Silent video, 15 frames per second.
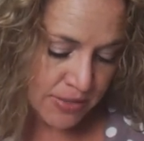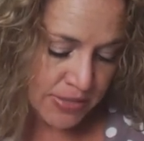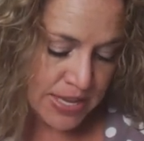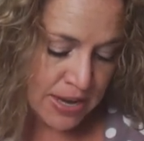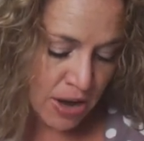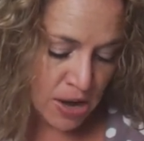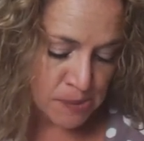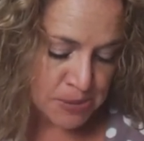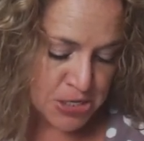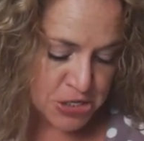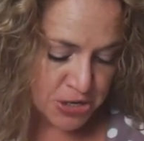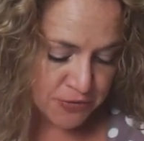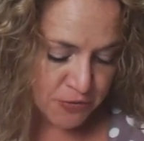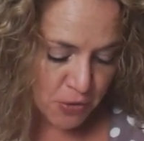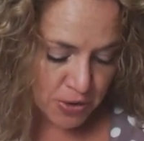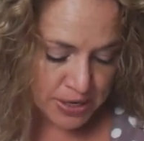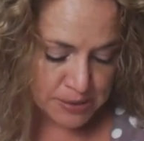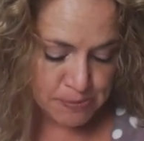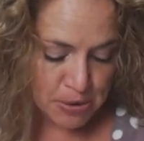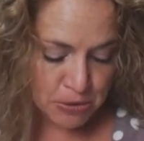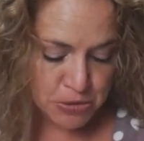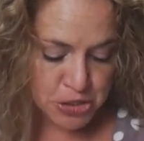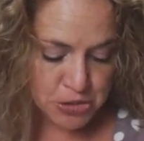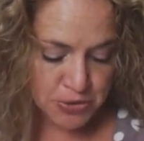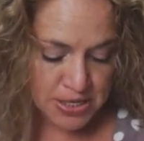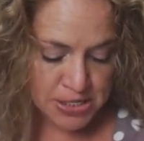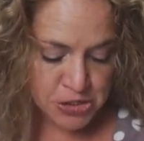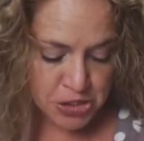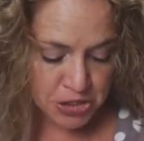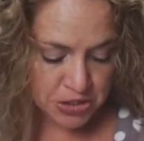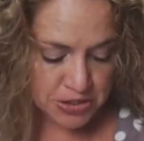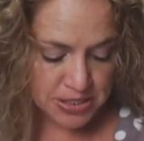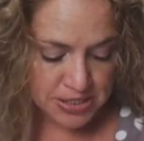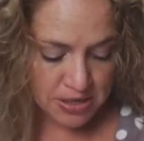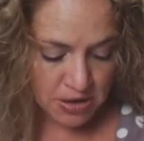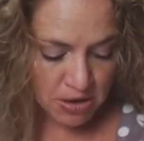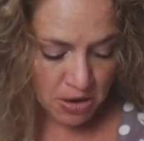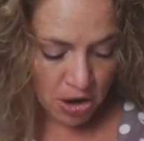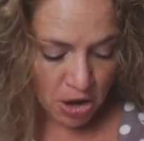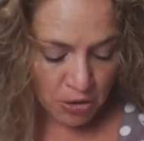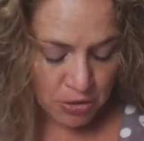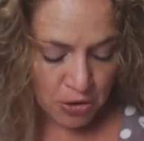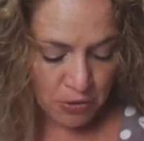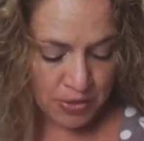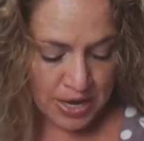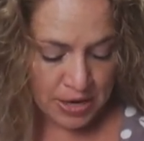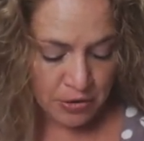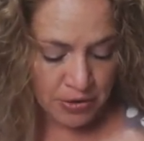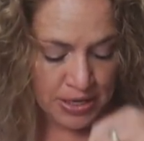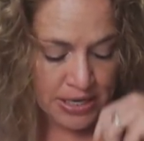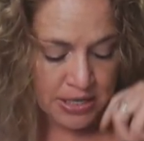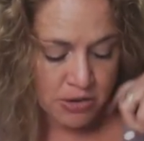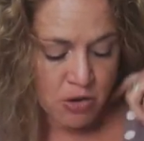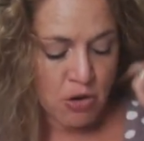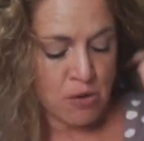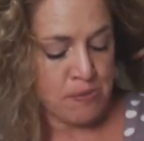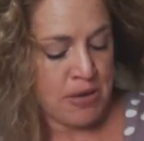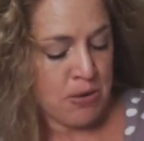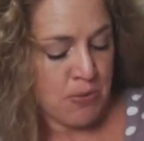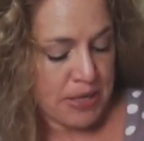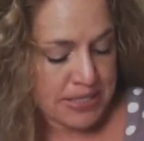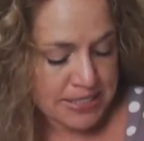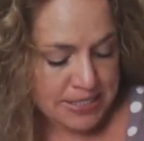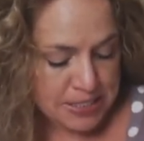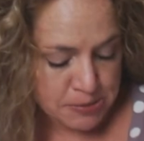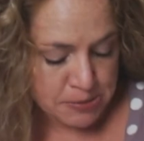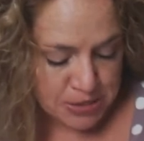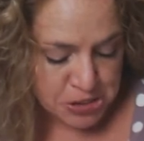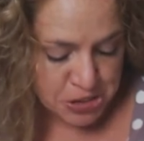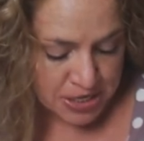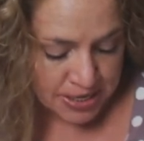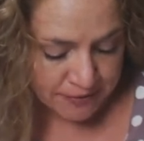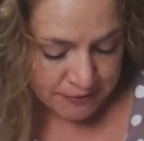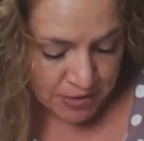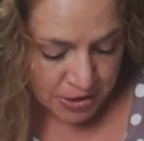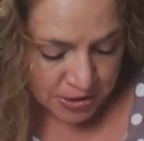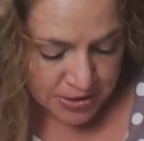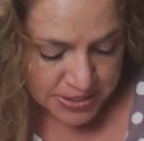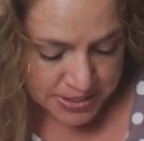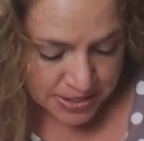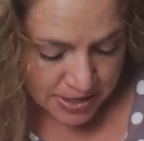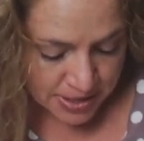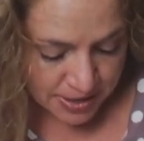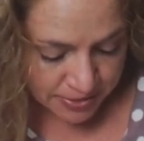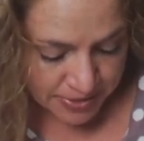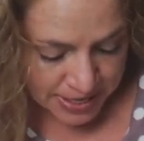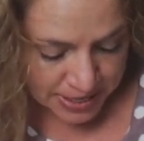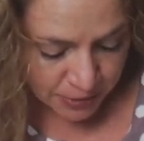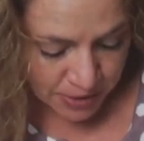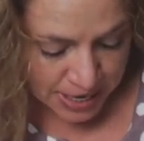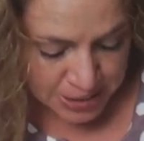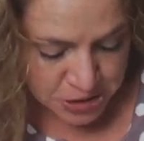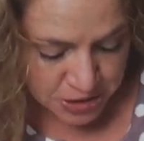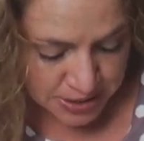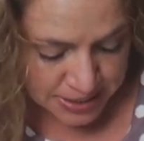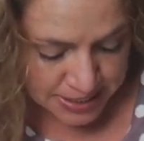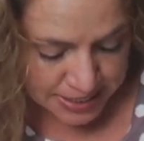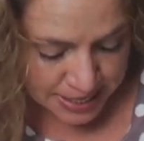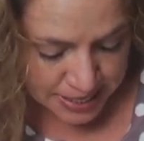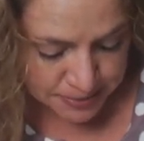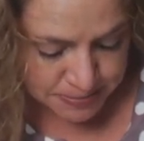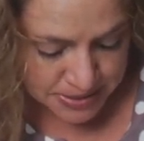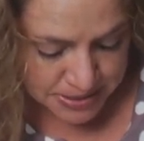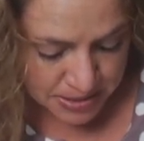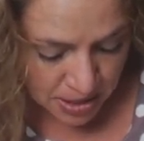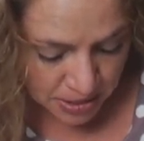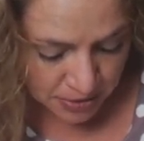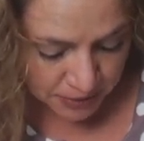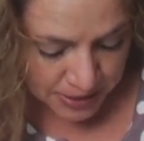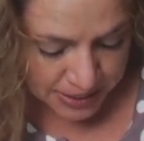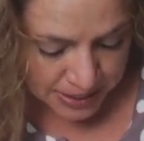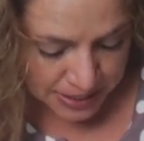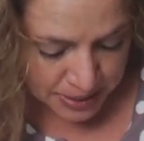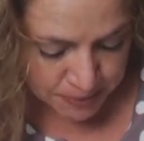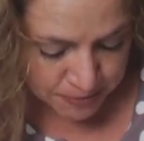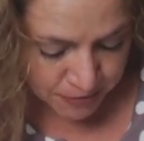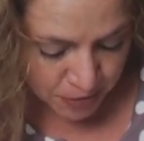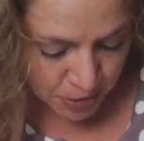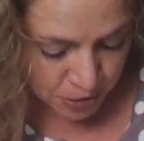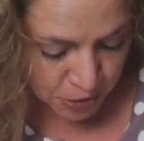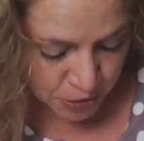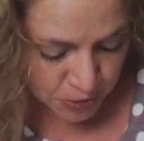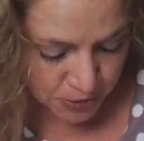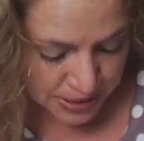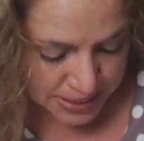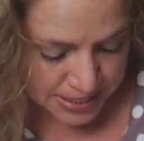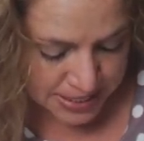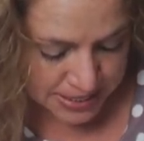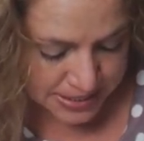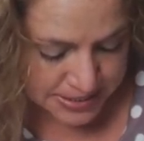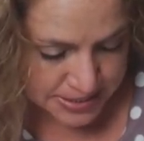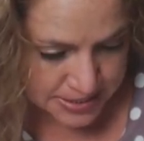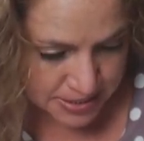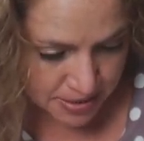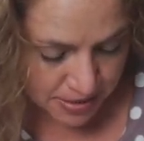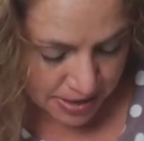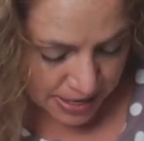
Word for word: The Amish avoid most strangers. Although they greeted Coleman with suspicion at first, they gradually came to tolerate him for who he is